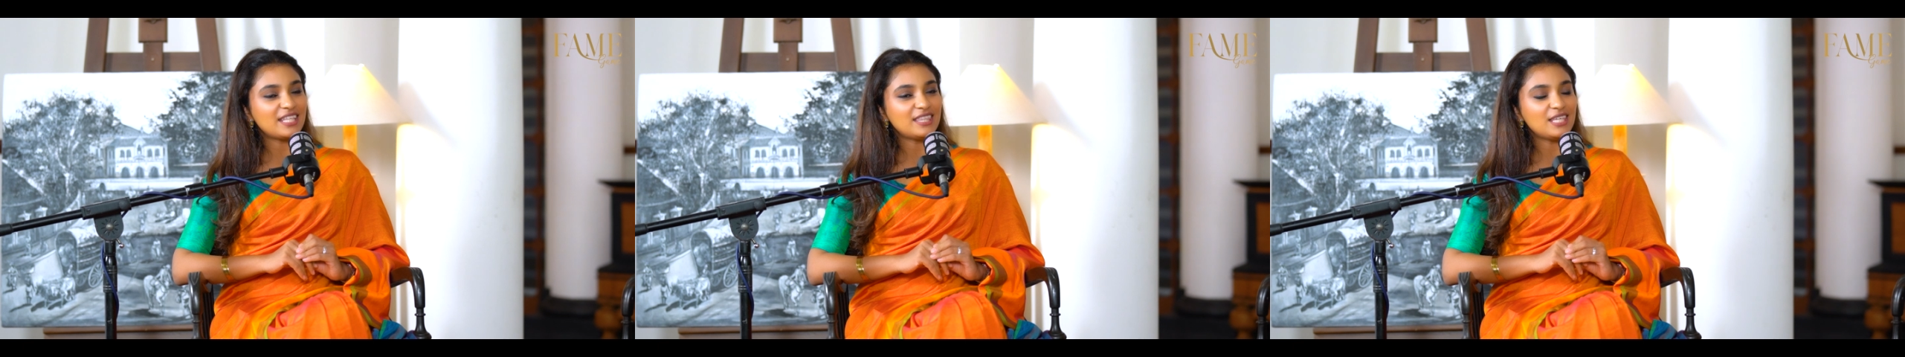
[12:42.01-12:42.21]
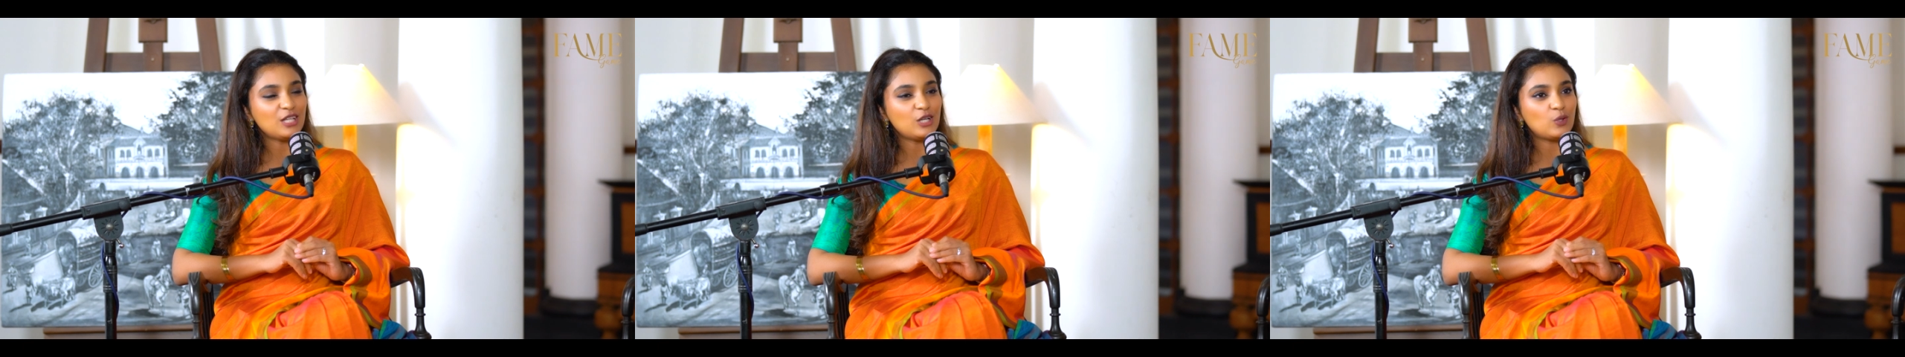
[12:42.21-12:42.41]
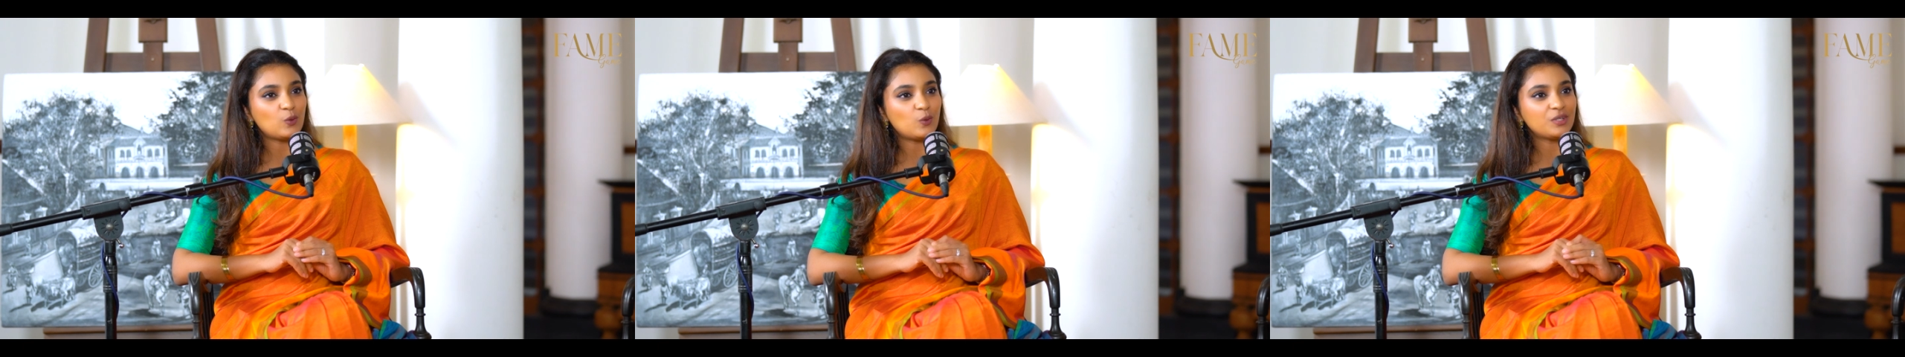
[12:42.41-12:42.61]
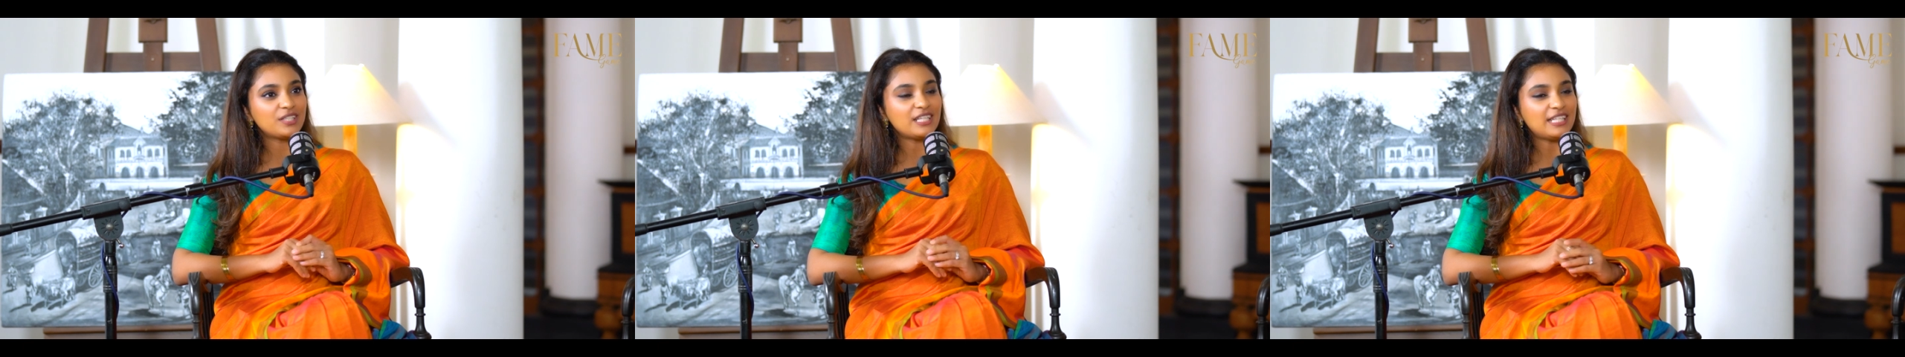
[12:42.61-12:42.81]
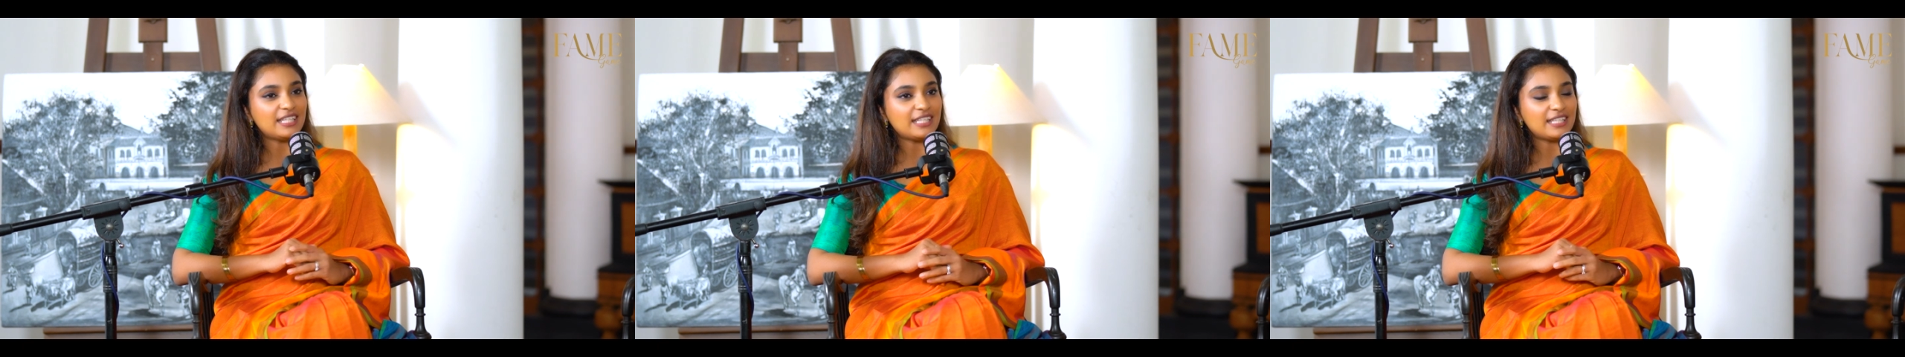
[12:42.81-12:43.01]
I think
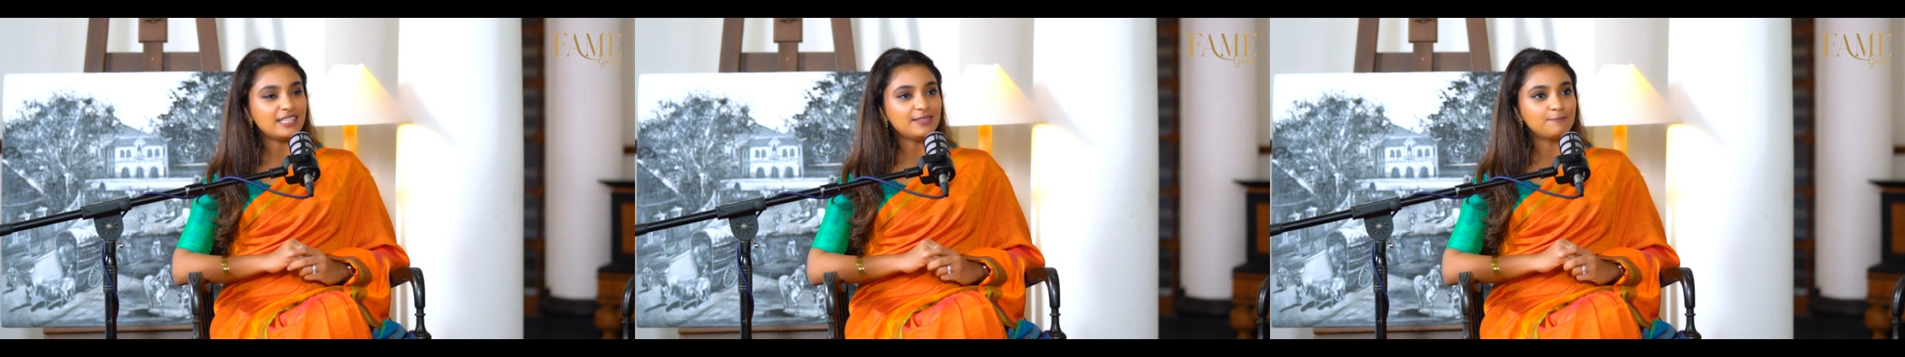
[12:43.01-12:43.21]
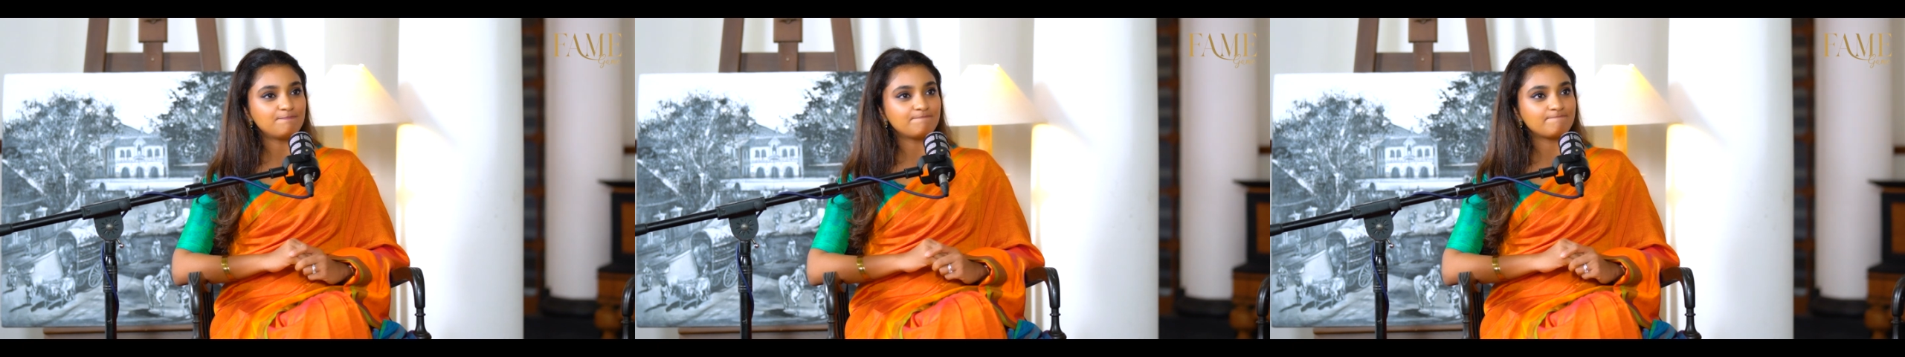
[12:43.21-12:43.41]
locally,